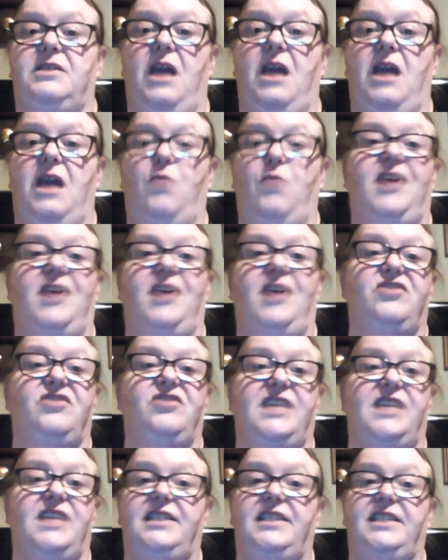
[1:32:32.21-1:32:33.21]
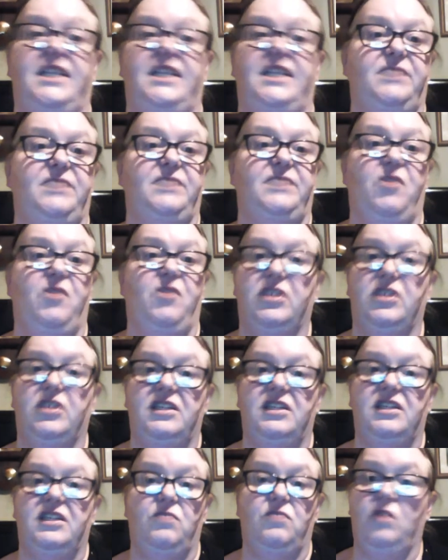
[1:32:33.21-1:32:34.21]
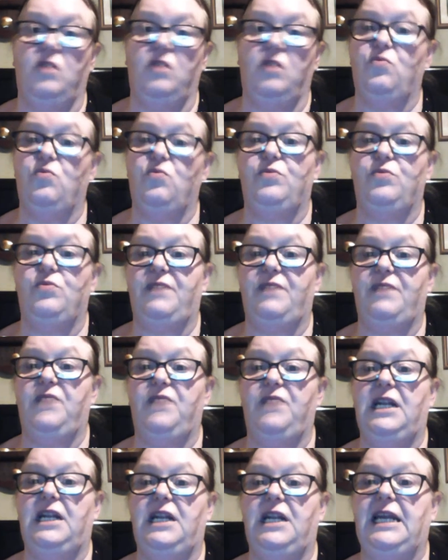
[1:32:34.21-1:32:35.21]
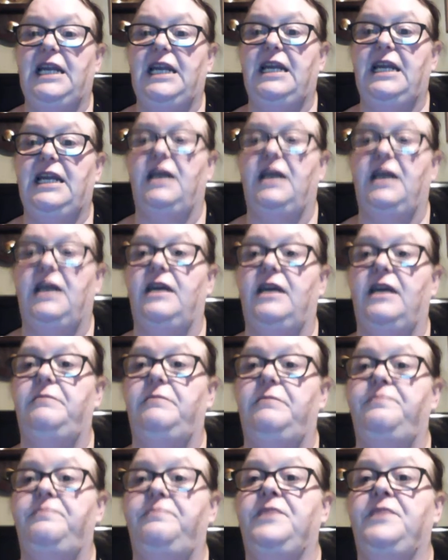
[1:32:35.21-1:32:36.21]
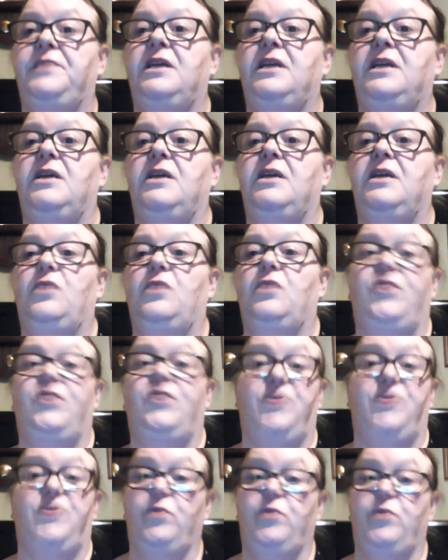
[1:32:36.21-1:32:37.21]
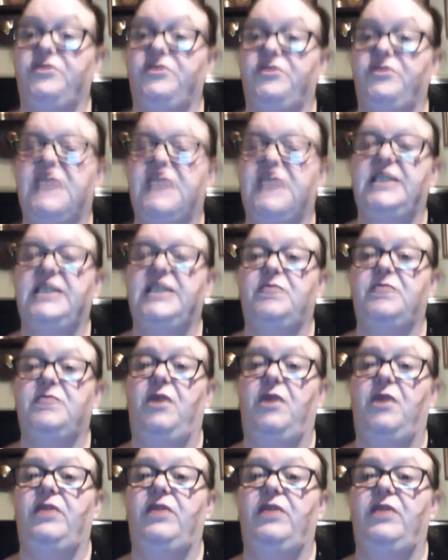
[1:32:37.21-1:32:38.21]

I not say see you tomorrow because I don't know definitely whether I will see you tomorrow.